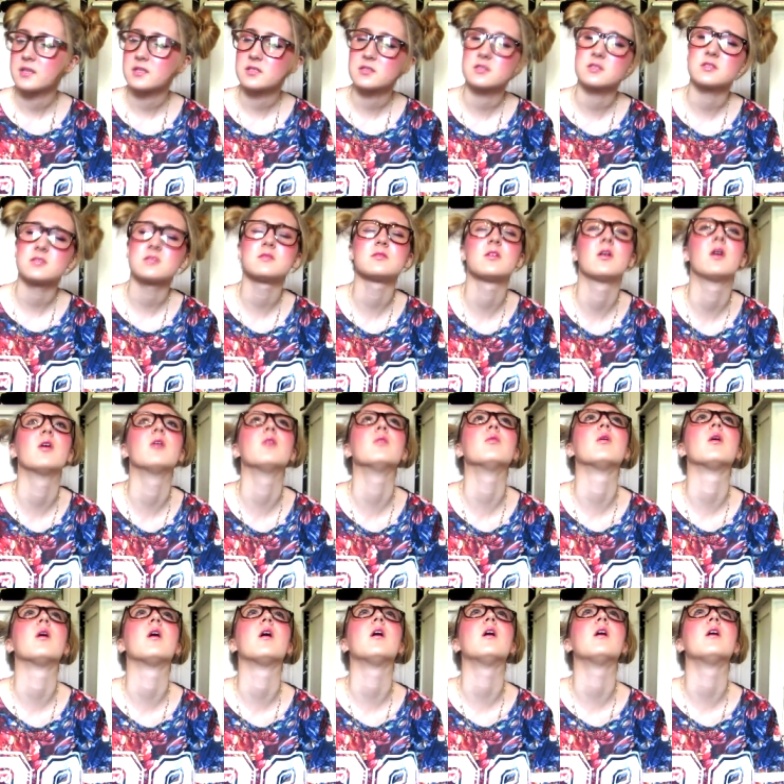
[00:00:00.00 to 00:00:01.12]
They're just so
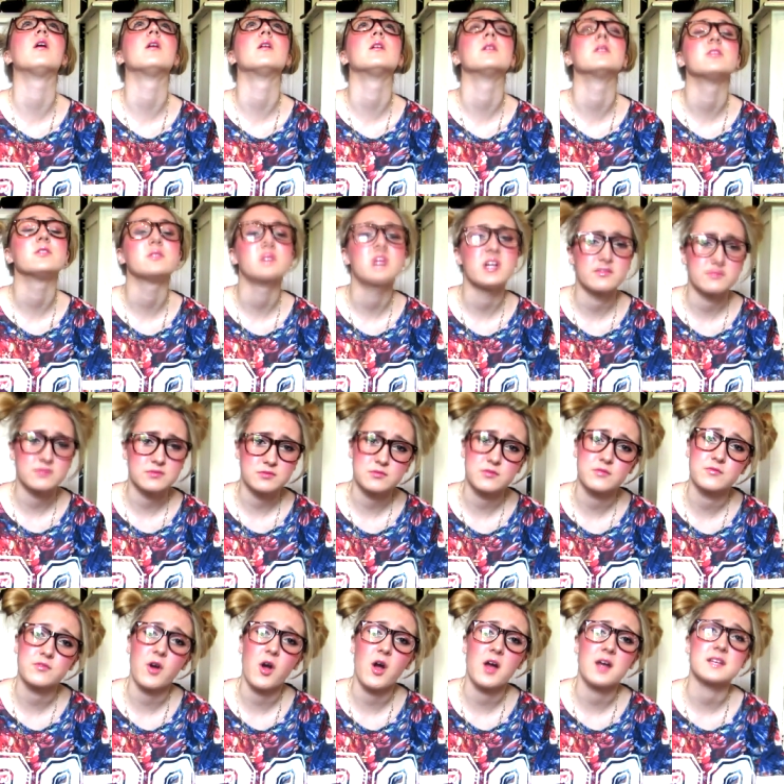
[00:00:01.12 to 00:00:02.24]
hard. You have to
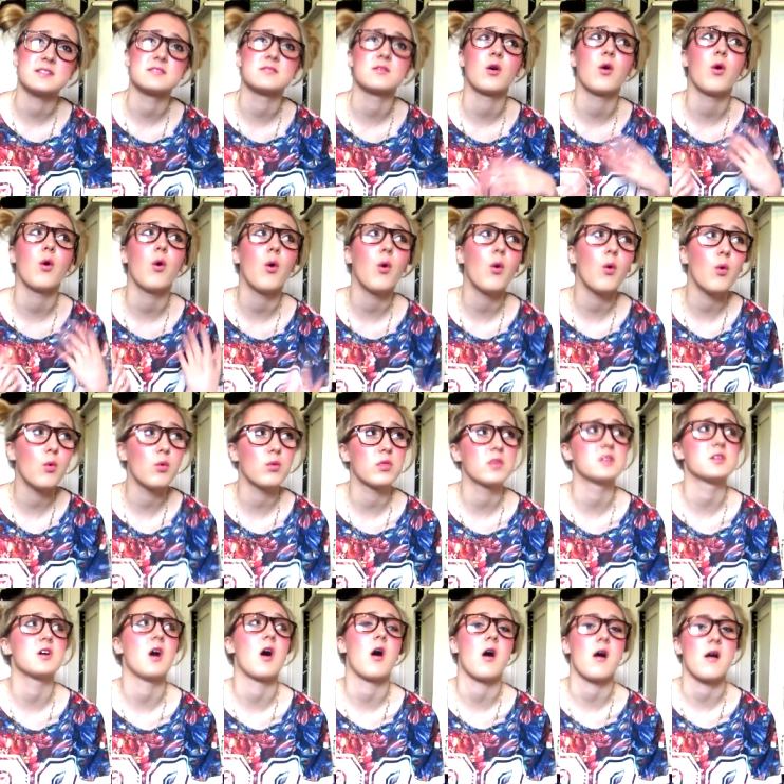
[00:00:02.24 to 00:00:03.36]
revise all the
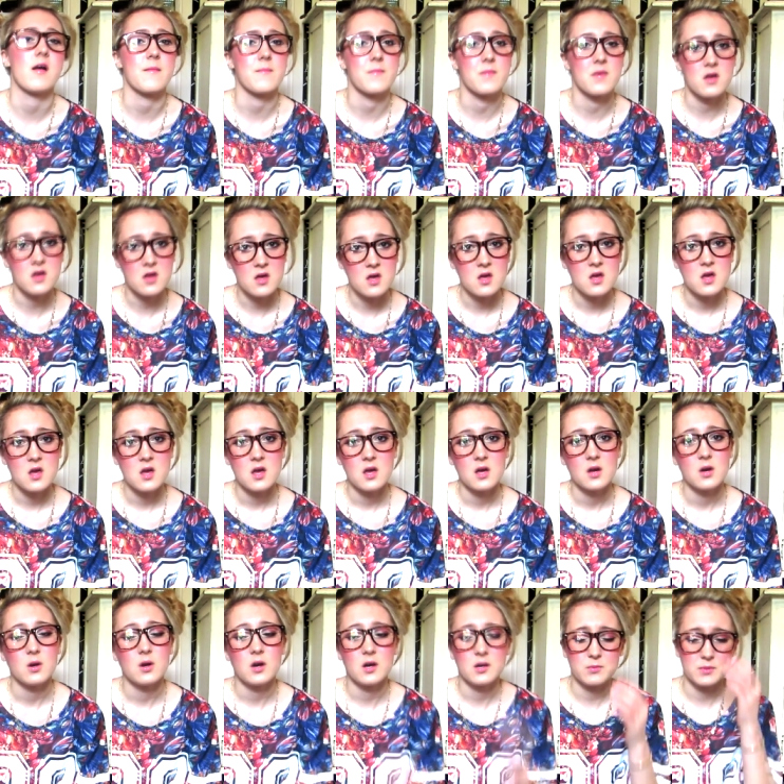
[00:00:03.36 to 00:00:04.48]
time,
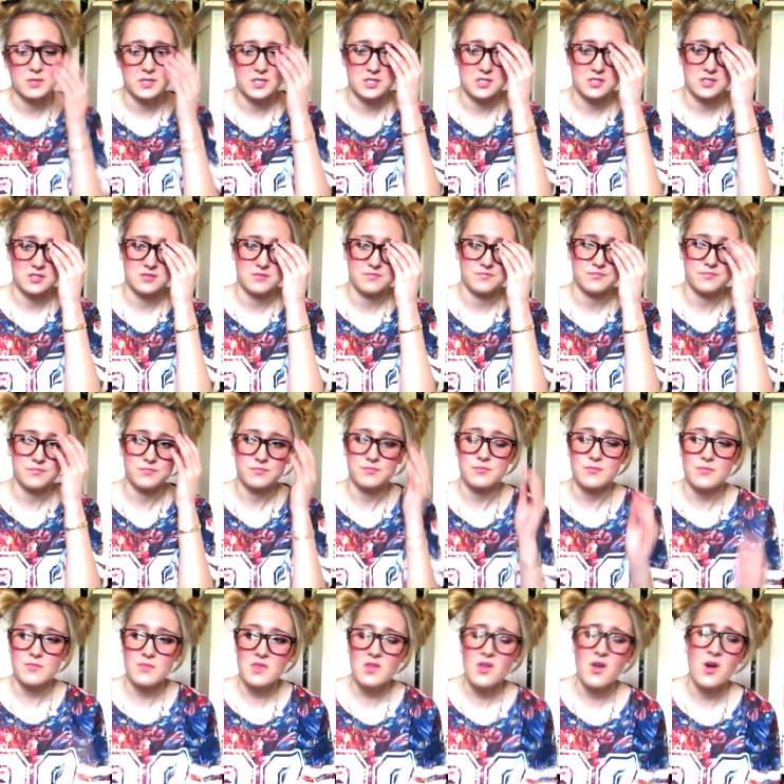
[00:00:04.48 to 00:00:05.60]
which
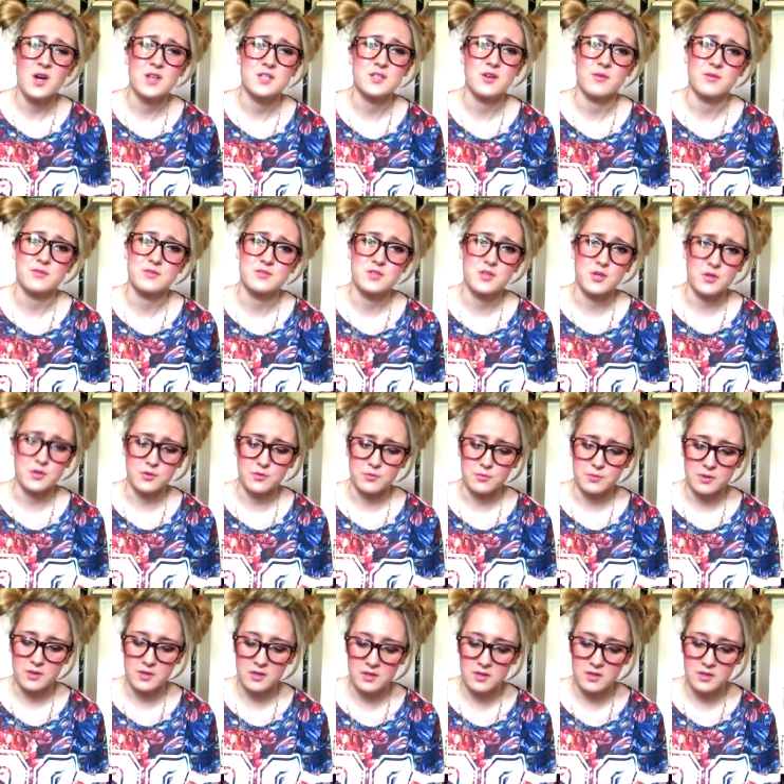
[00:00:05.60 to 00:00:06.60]
I don't do,